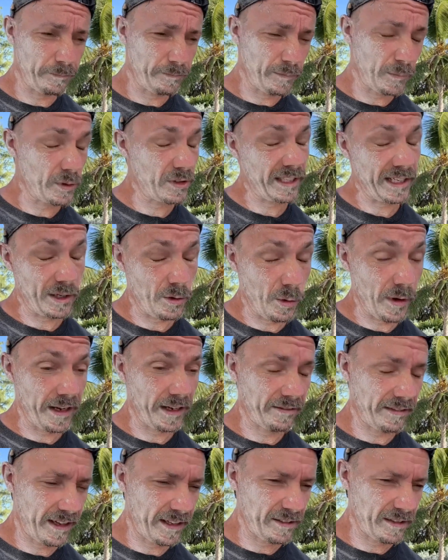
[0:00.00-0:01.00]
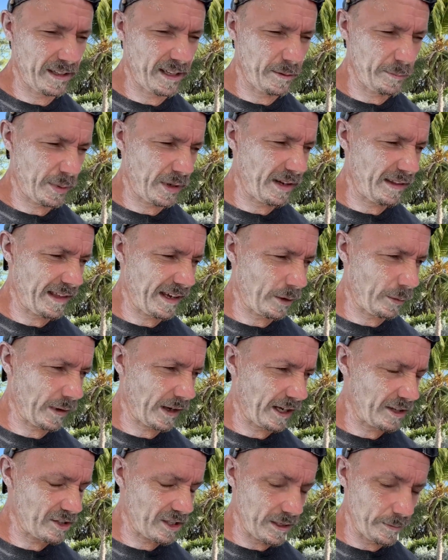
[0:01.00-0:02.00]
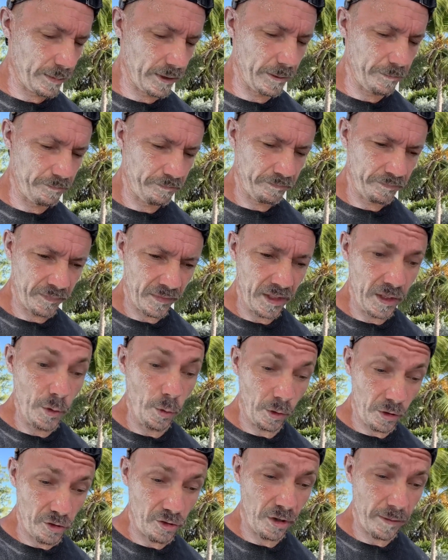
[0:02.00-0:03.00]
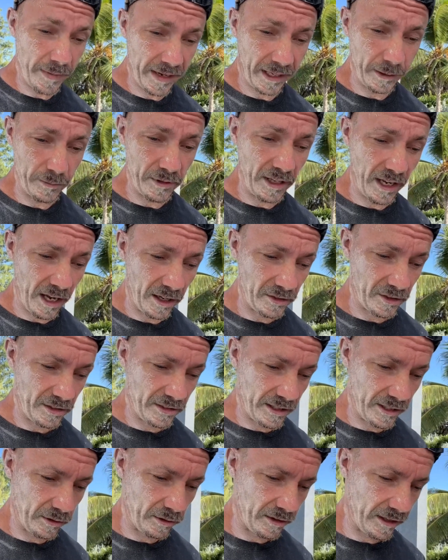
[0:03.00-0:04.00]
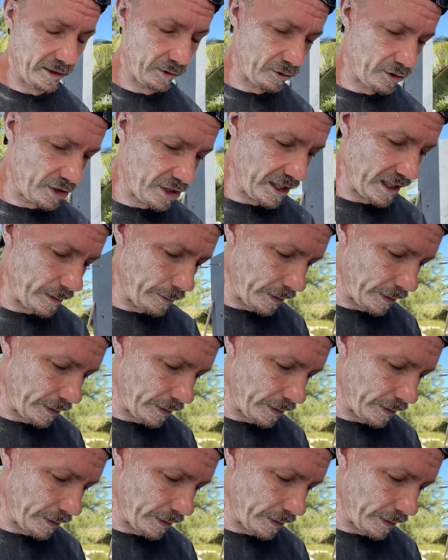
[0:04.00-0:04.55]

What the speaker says: I'm going to say quick, they don't burn out that quick actually, but you want to try and make them last because they're not cheap.